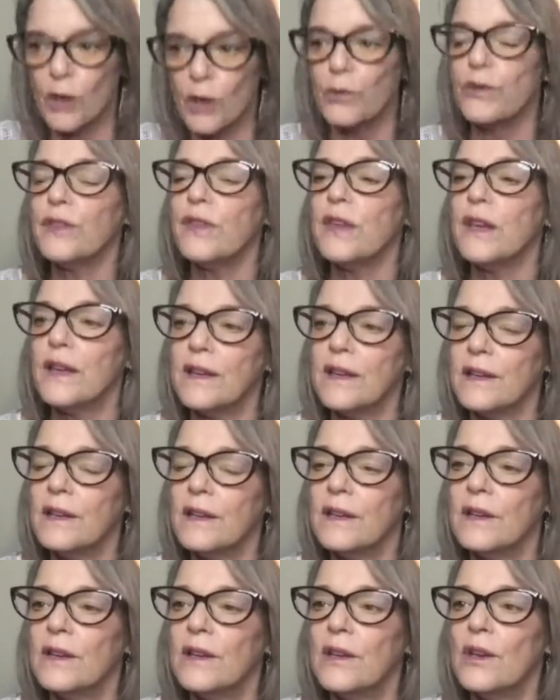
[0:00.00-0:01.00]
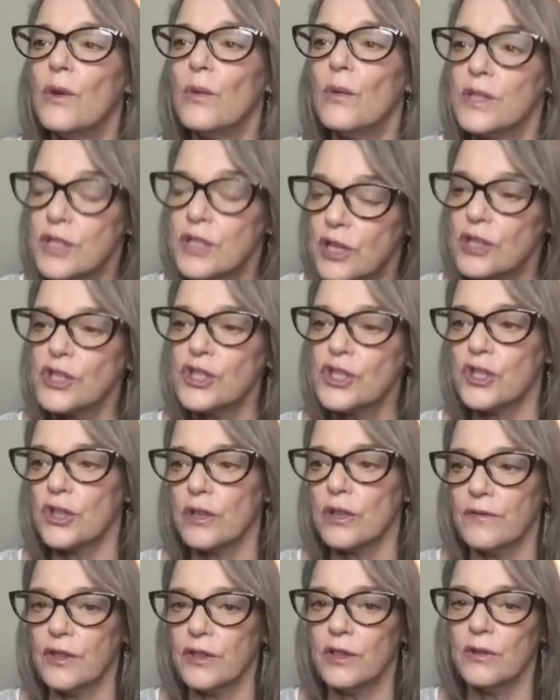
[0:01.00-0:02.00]
Go within. What's going to
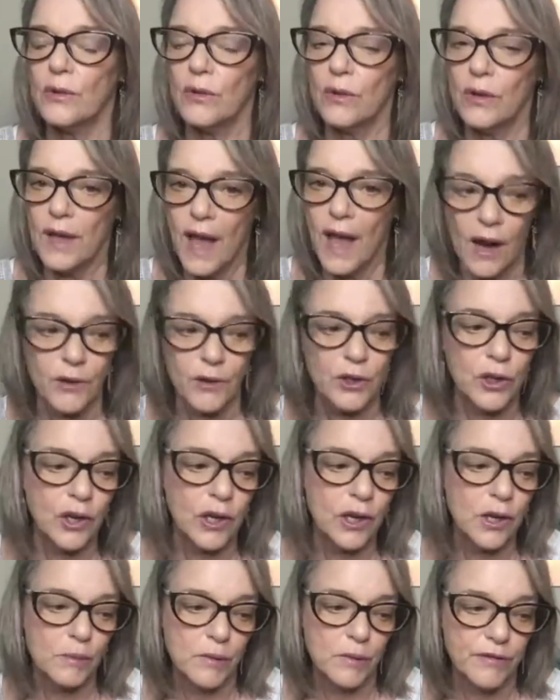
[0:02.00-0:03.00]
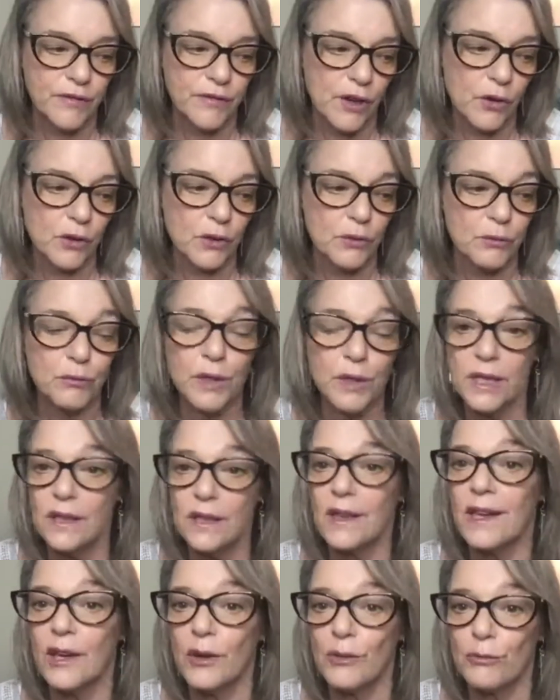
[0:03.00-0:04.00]
serve you? How are you going to move forward?
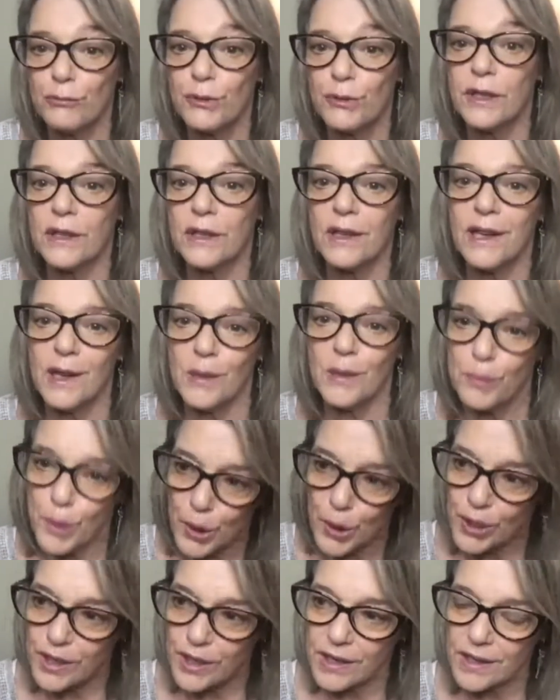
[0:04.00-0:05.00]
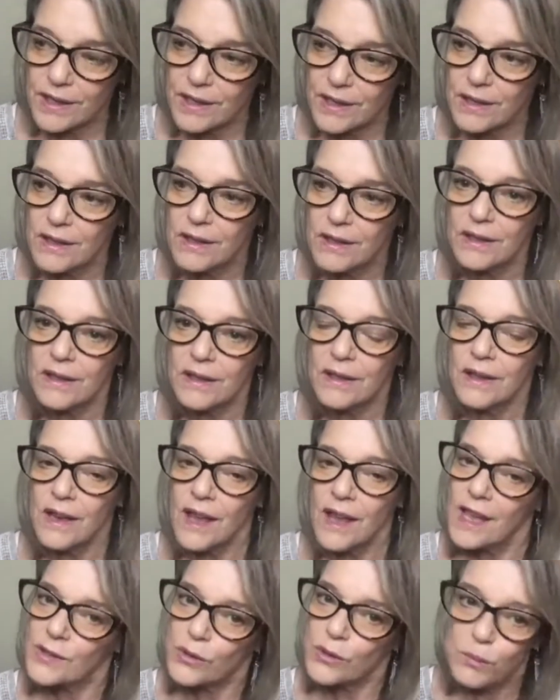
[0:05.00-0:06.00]
Really, really important
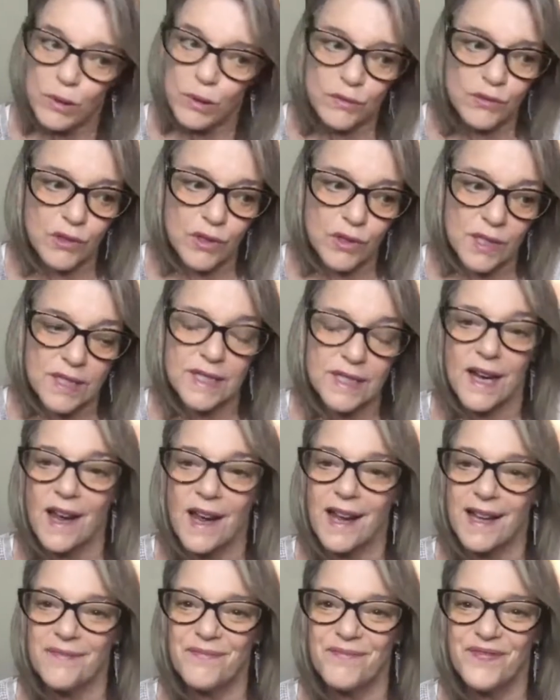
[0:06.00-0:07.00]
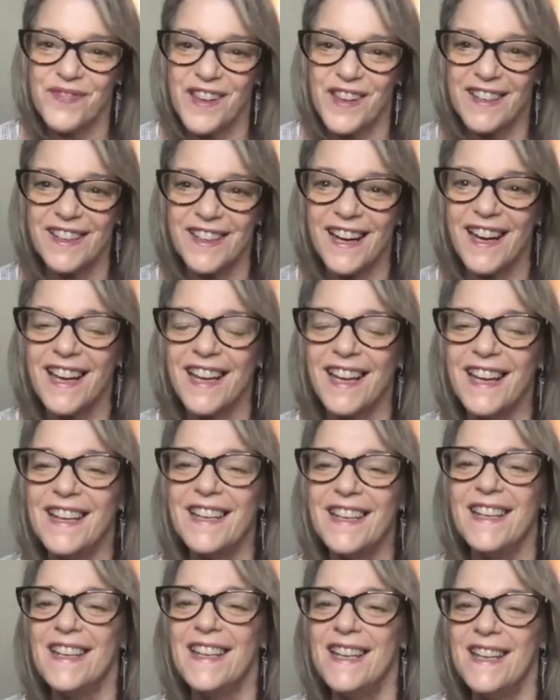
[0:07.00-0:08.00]
as we move through this time. All
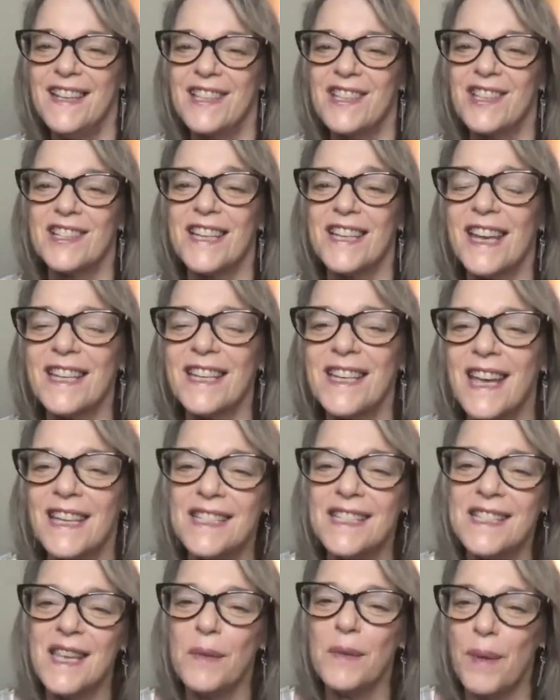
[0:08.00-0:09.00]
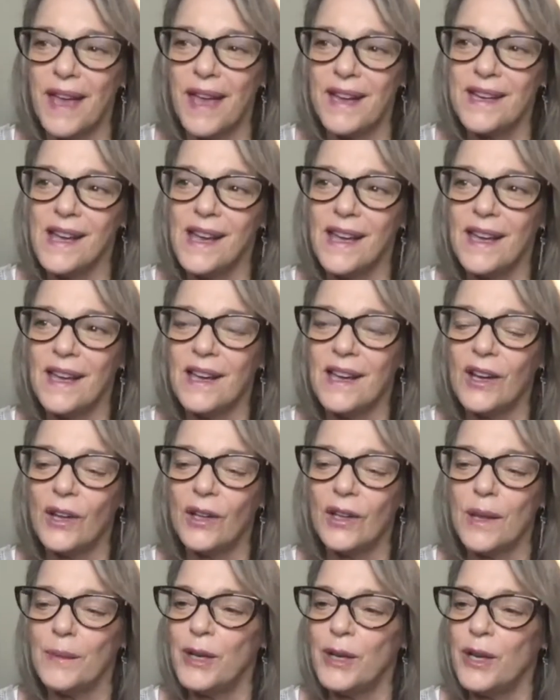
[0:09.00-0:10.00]
right. So take a nice deep
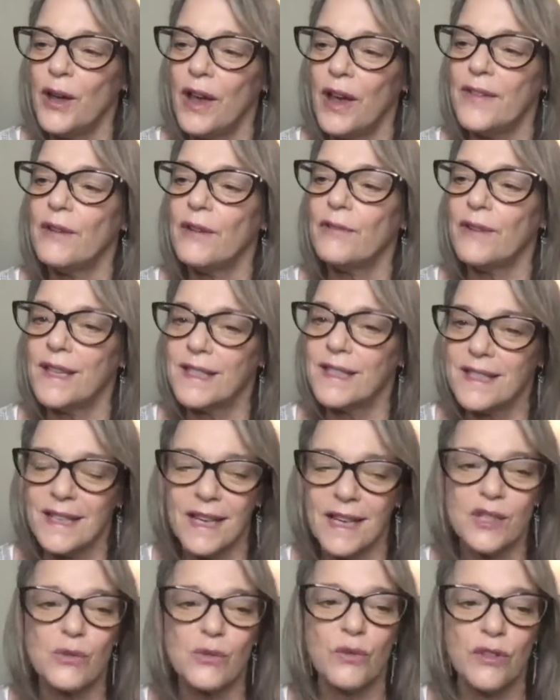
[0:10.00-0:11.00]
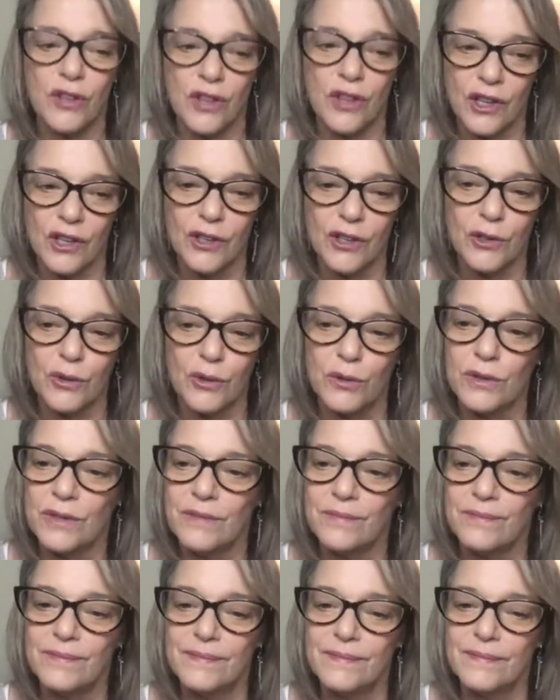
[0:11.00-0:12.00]
inhale. Let me know how that resonates with you.
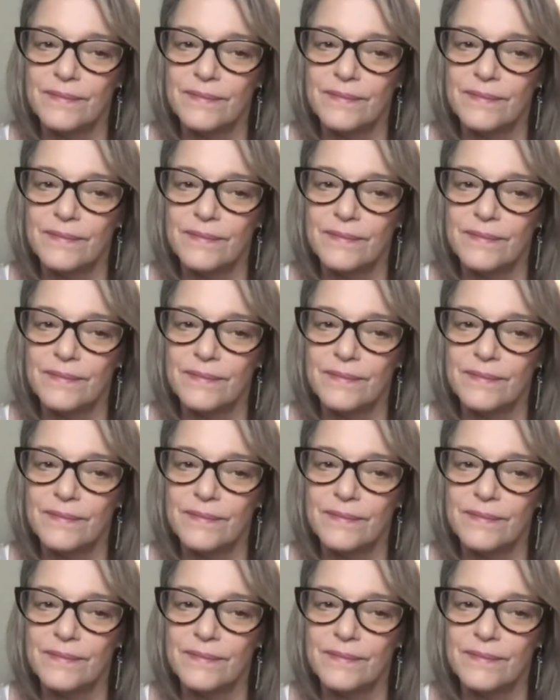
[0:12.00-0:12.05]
